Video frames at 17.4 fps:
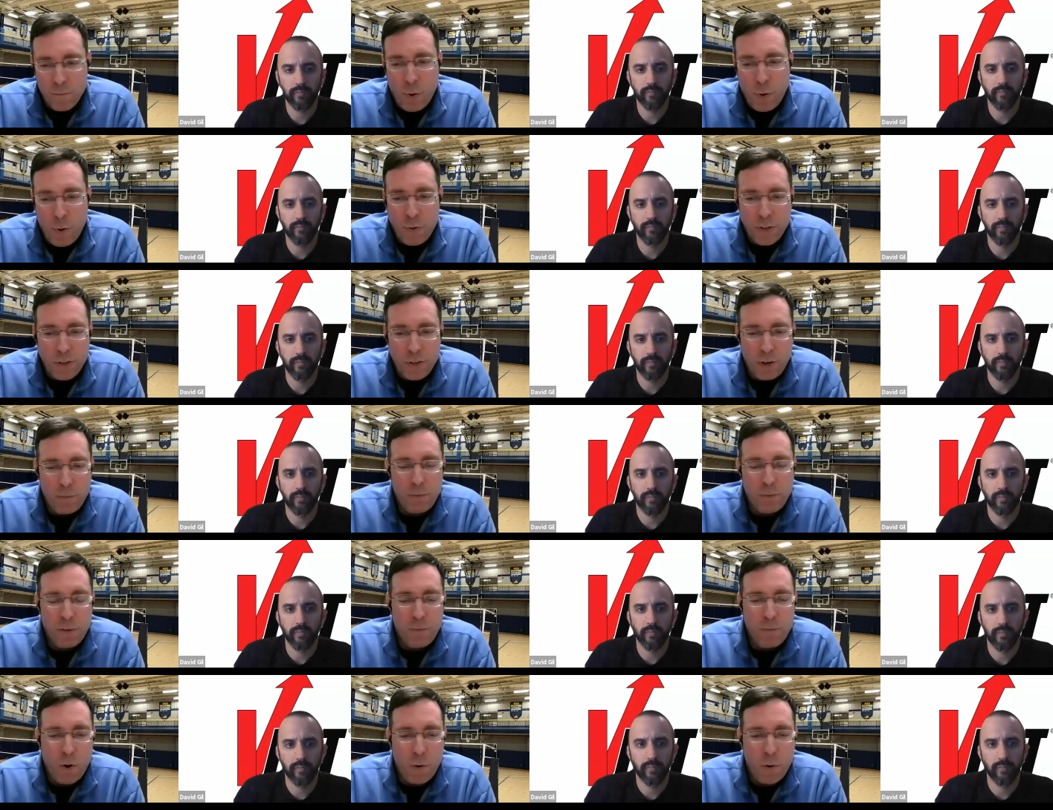Speaker 1: both in
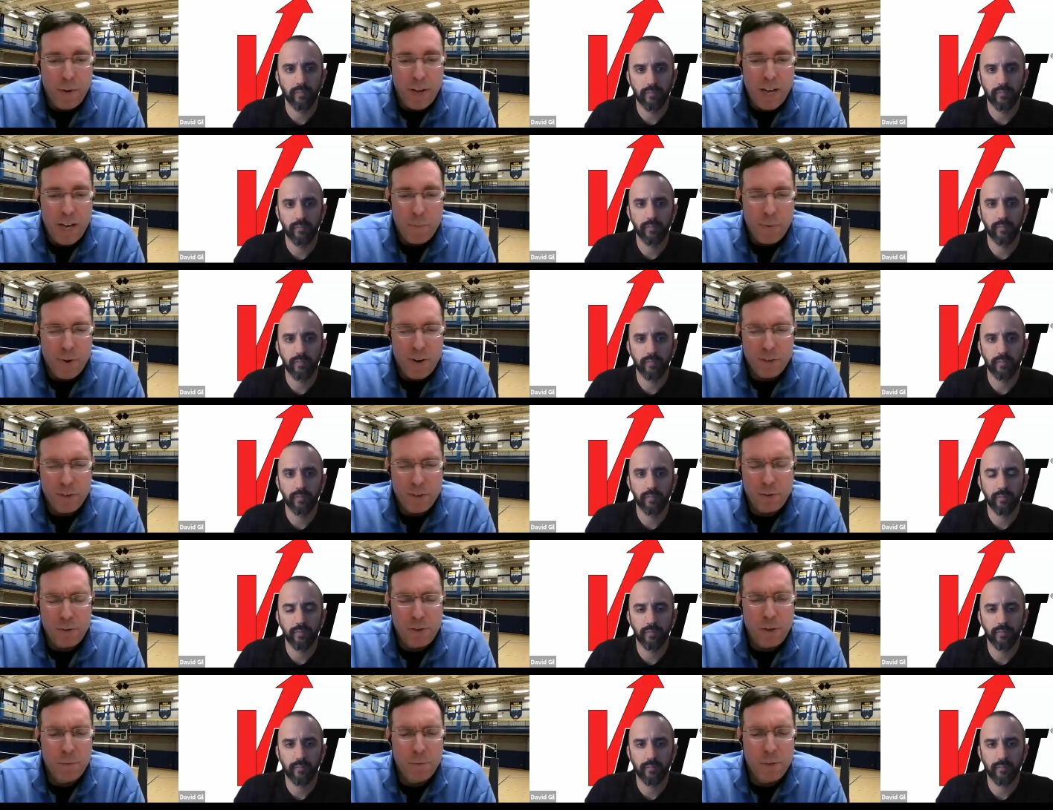terms of warming up, but
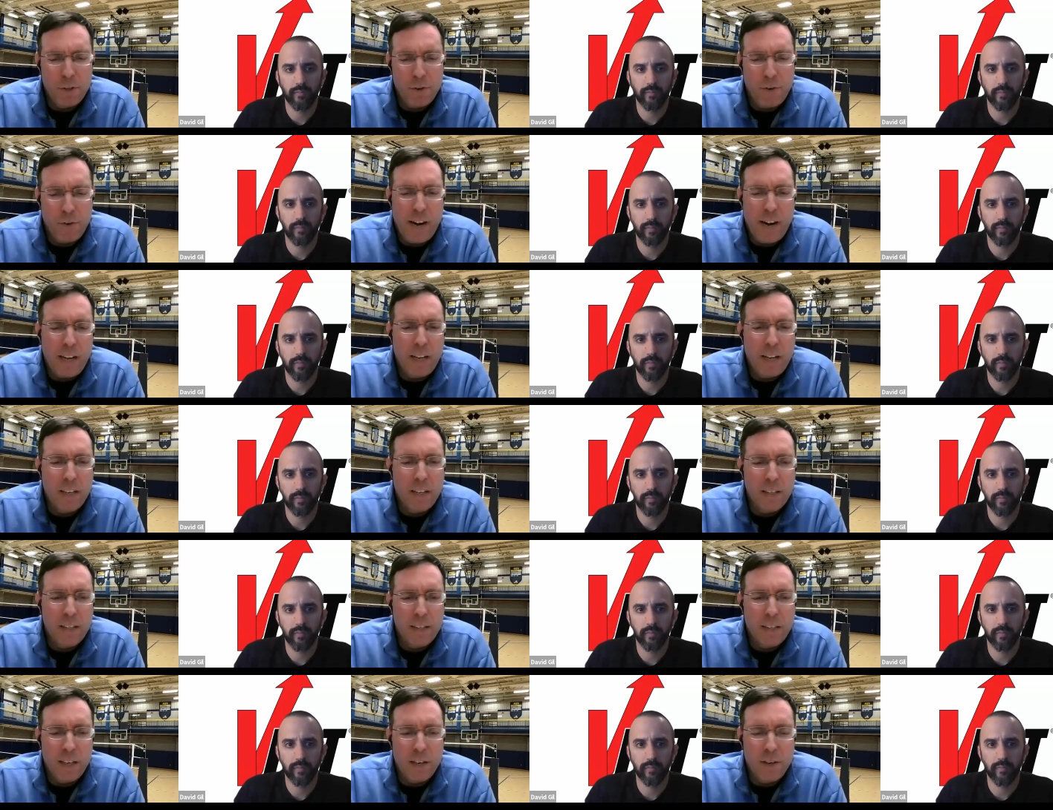also in terms of training,
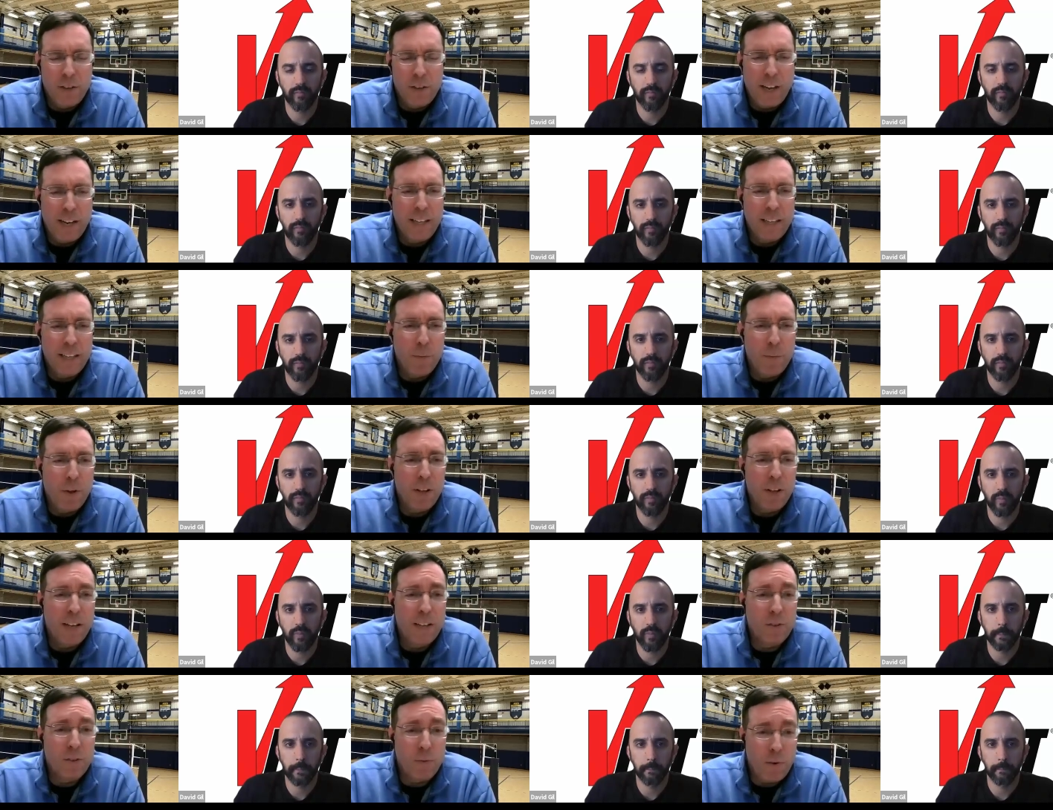there's hitting the ball
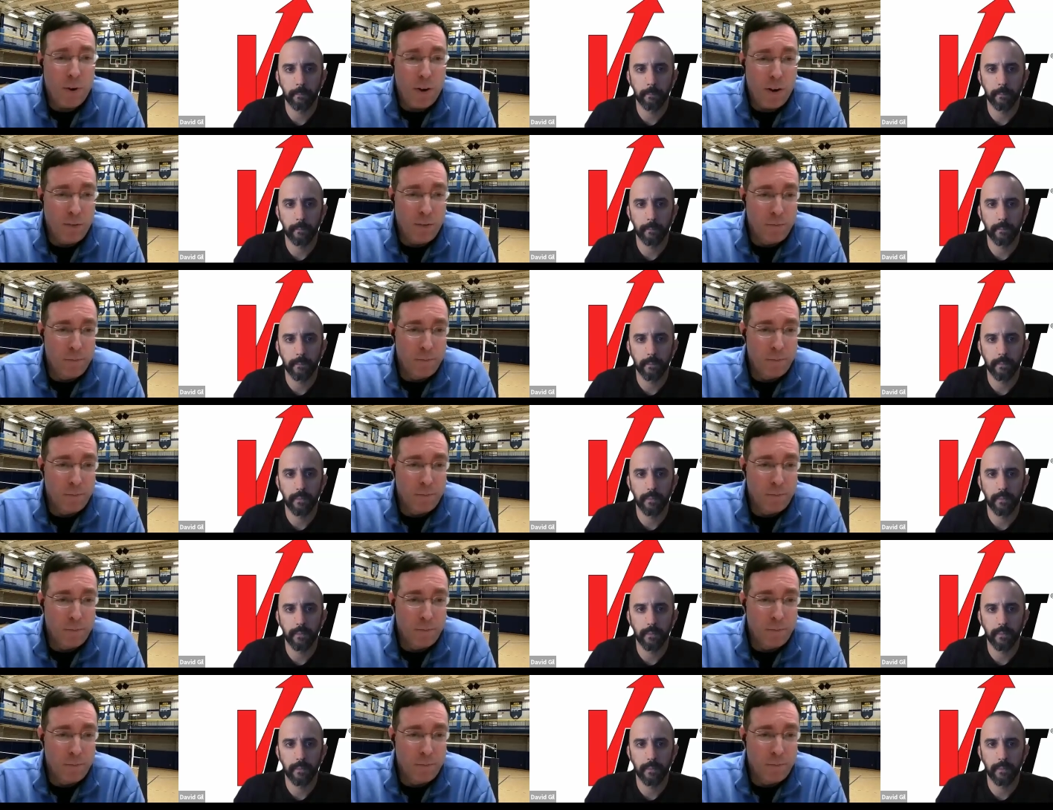against the wall,